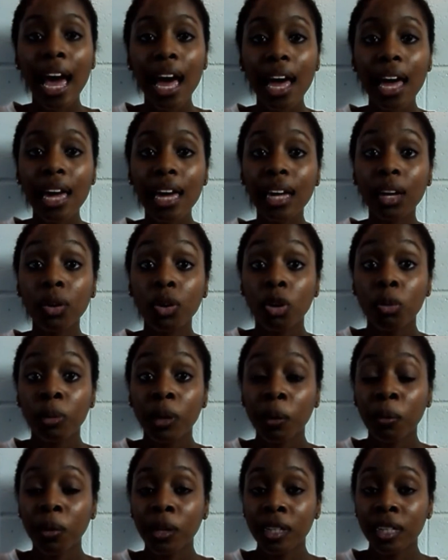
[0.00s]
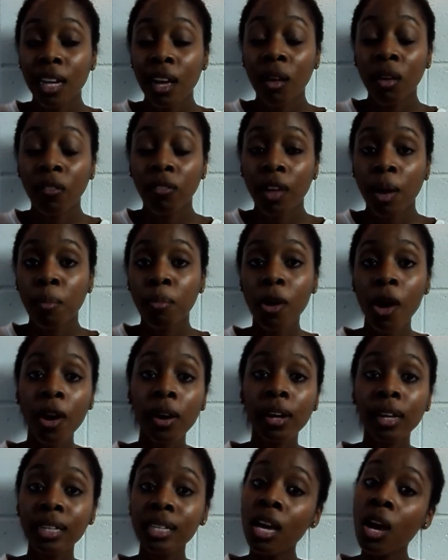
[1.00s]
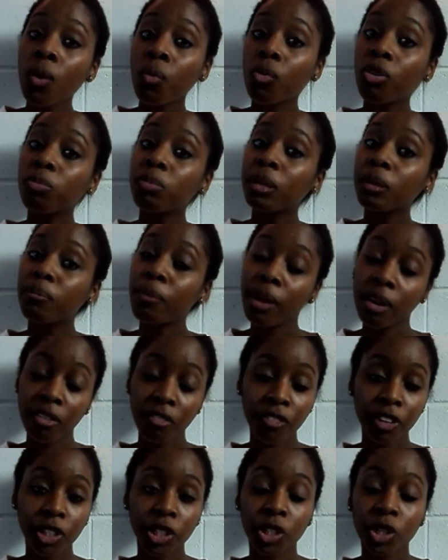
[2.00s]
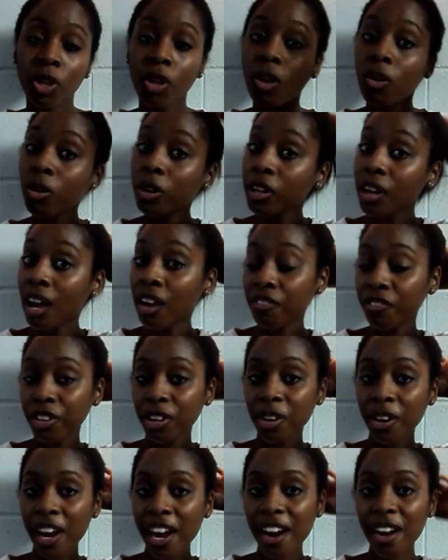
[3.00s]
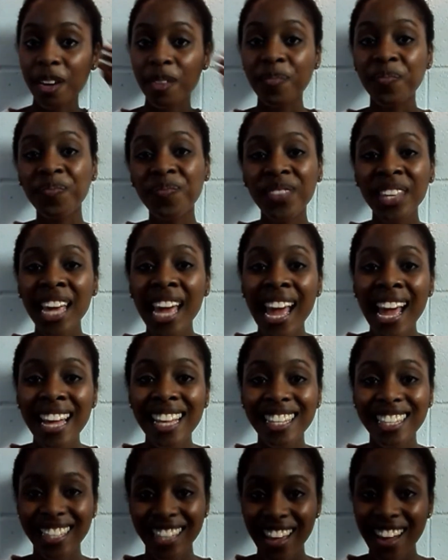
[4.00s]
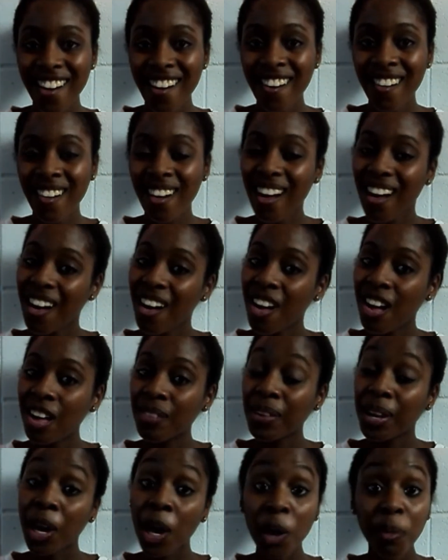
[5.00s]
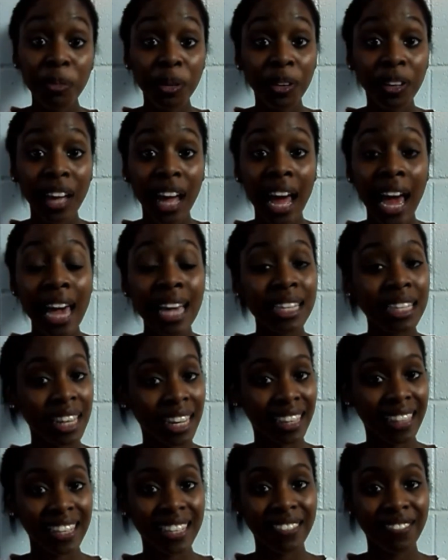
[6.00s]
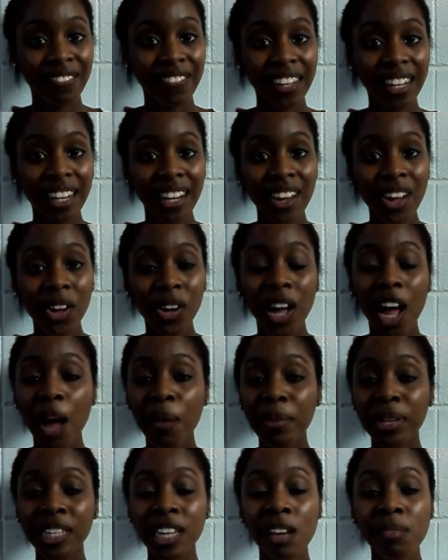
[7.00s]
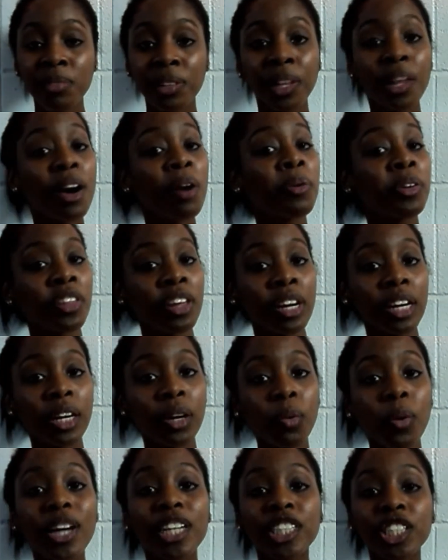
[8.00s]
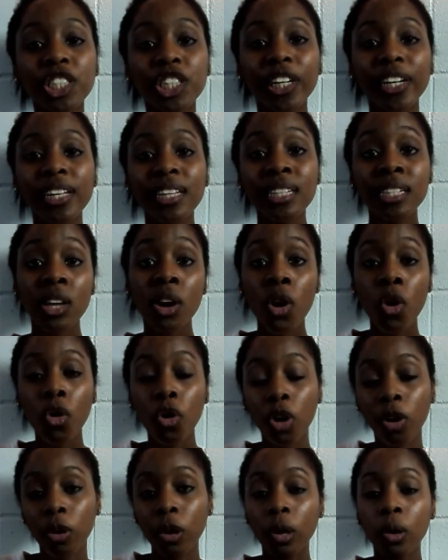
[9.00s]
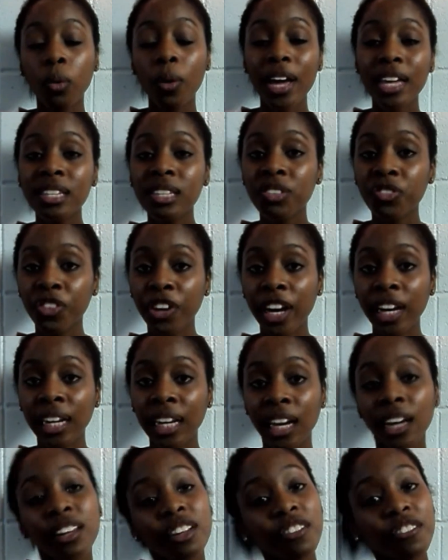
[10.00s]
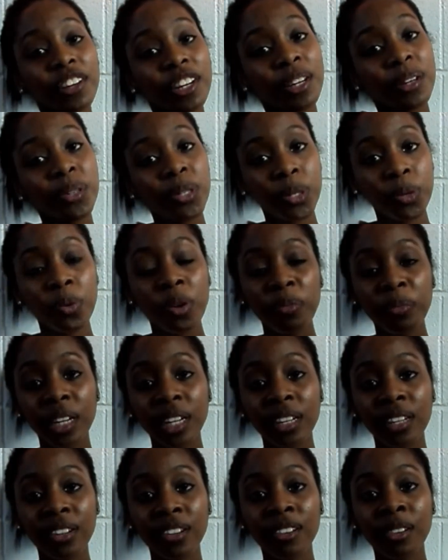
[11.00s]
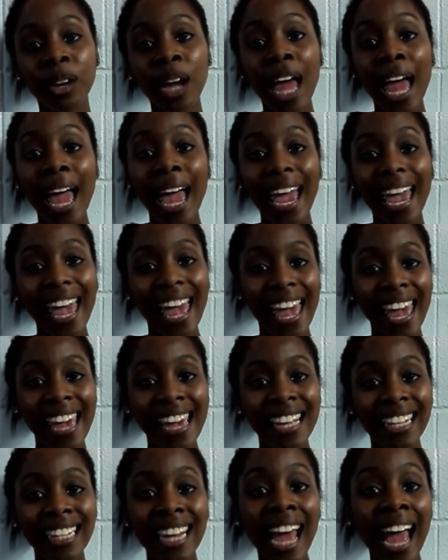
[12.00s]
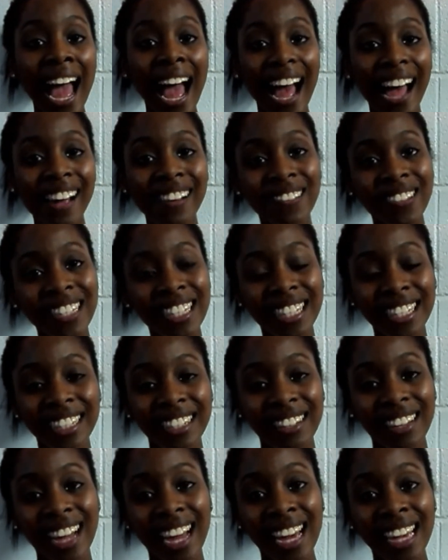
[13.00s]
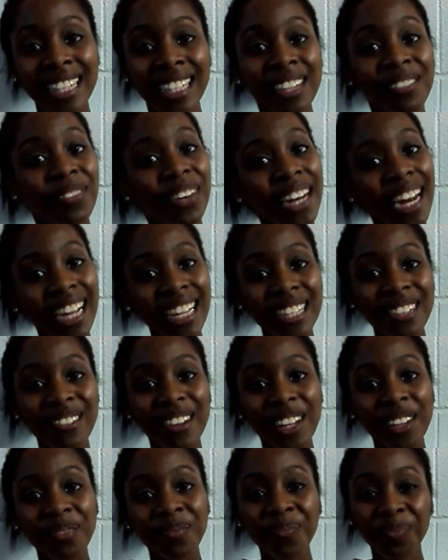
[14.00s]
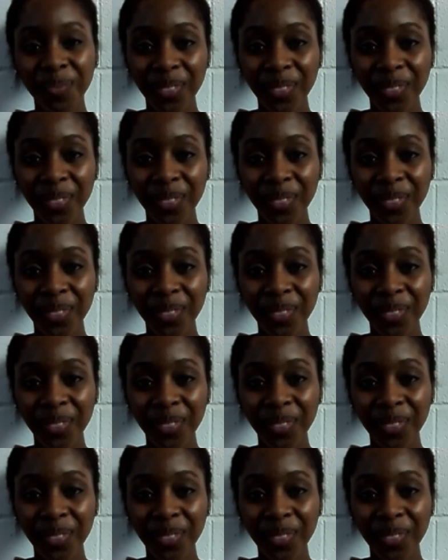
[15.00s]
and you'll be able to tell if that product will be beneficial or not for your hair. So I hope you guys like this video. Comment down below with any questions or requests for any other videos you want me to do, and I will see you guys in my next one.